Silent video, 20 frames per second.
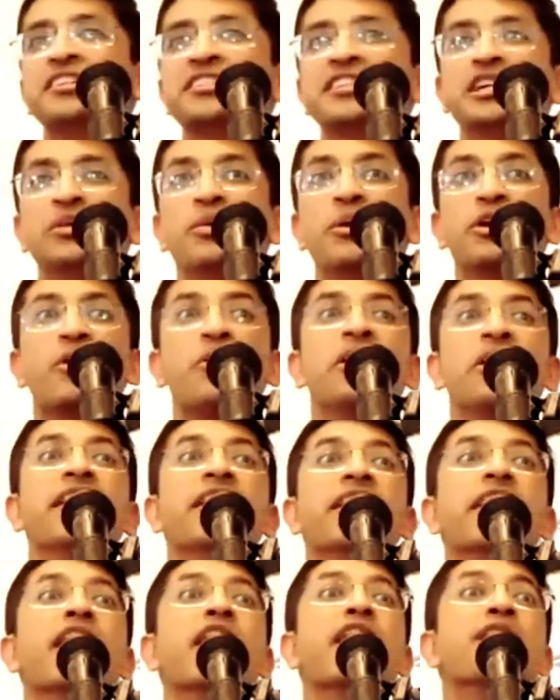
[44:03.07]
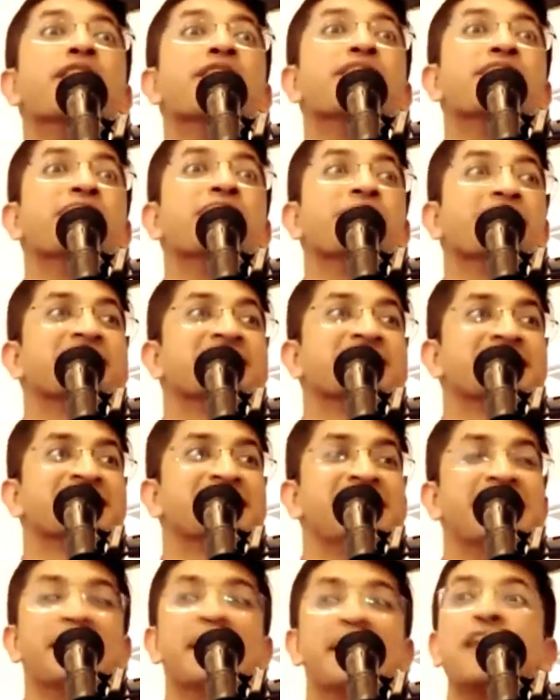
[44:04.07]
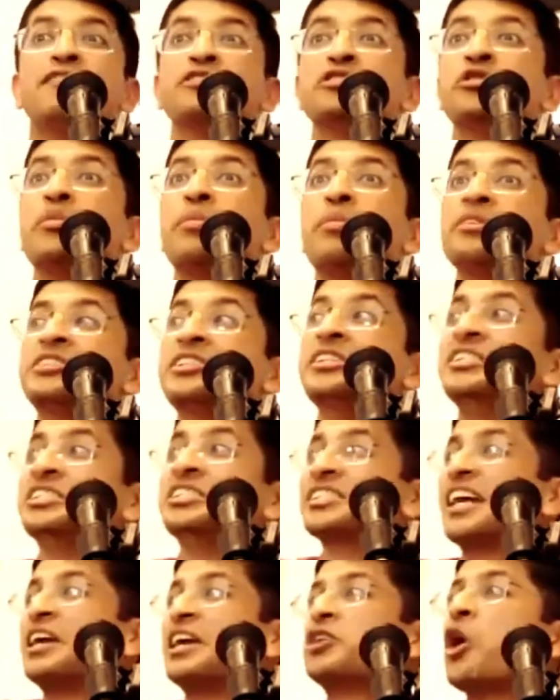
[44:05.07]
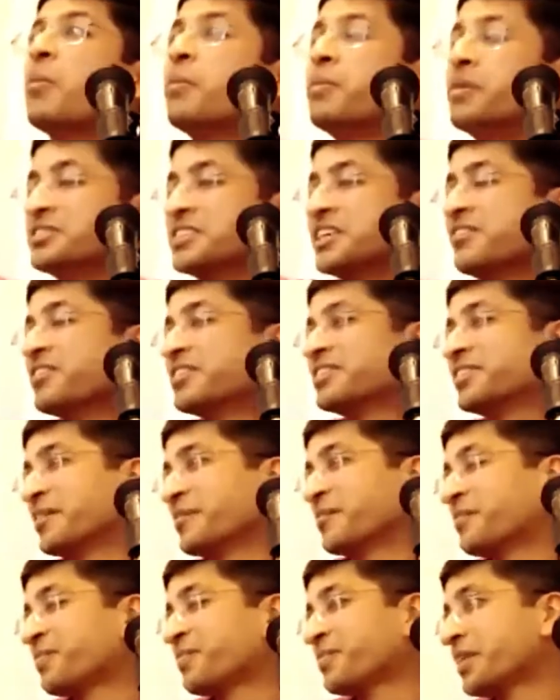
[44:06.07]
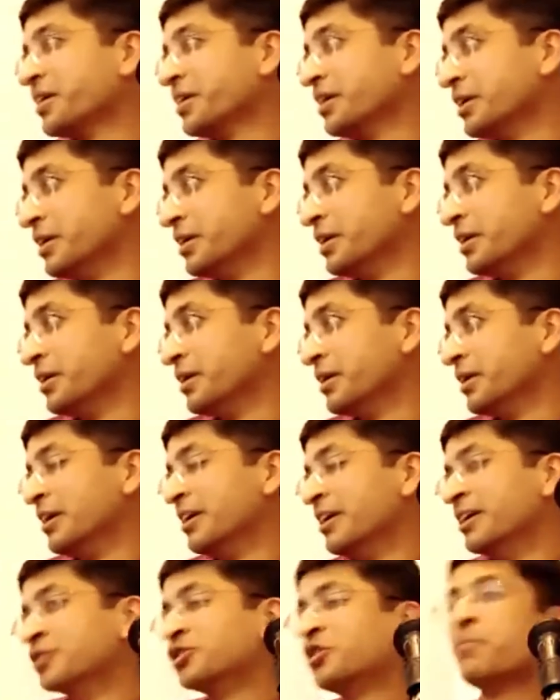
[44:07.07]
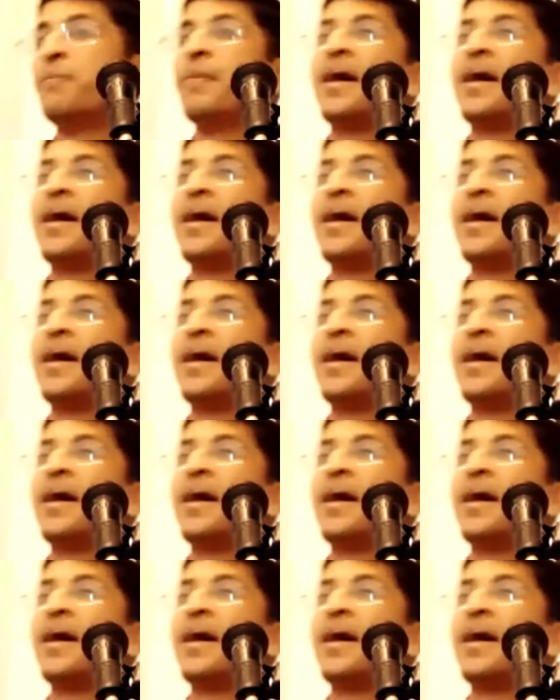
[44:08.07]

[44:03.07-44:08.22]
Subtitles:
doesn't work, only love works. Love supersedes and topples everything. So